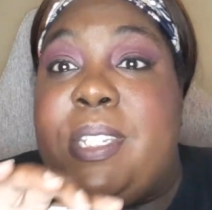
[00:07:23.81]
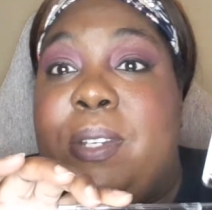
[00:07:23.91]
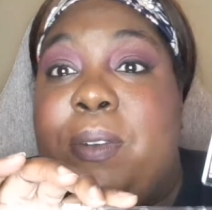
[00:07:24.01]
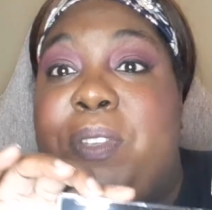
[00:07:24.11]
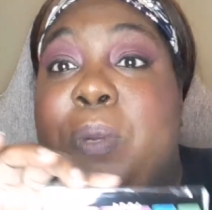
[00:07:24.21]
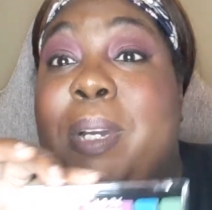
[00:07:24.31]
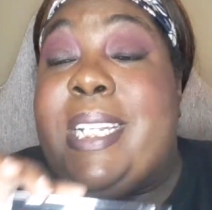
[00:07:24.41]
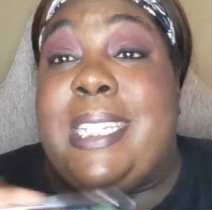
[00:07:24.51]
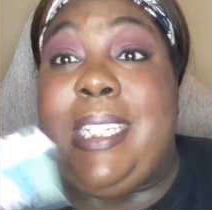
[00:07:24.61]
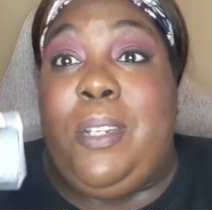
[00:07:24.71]
So if you want
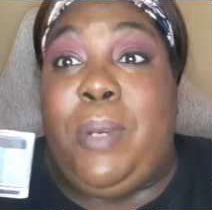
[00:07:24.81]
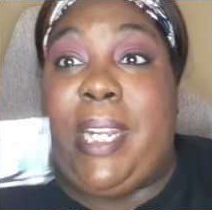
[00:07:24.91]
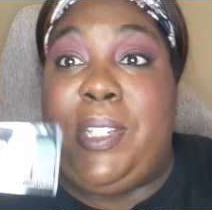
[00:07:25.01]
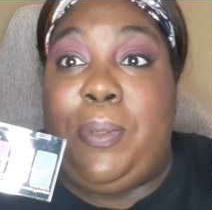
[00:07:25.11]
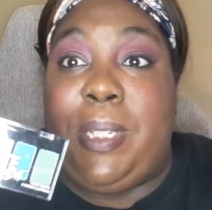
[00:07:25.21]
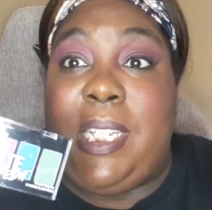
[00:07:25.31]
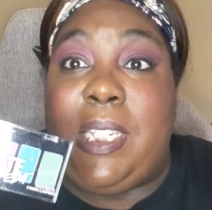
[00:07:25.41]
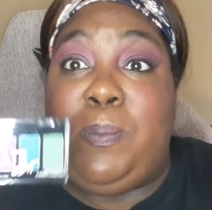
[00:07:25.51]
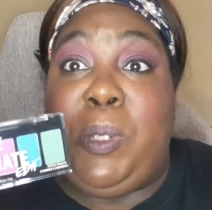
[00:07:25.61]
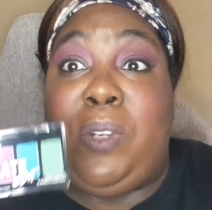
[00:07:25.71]
to see what I do with
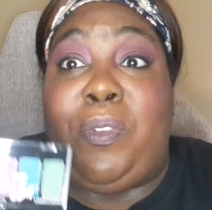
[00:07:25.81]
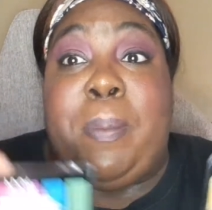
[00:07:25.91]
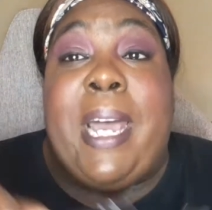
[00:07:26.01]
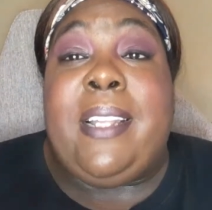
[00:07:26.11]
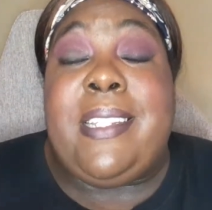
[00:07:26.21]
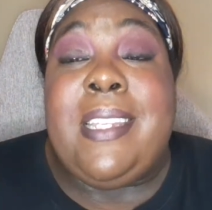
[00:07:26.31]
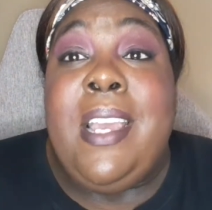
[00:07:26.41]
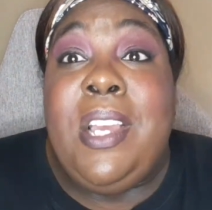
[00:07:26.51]
these beautiful palettes,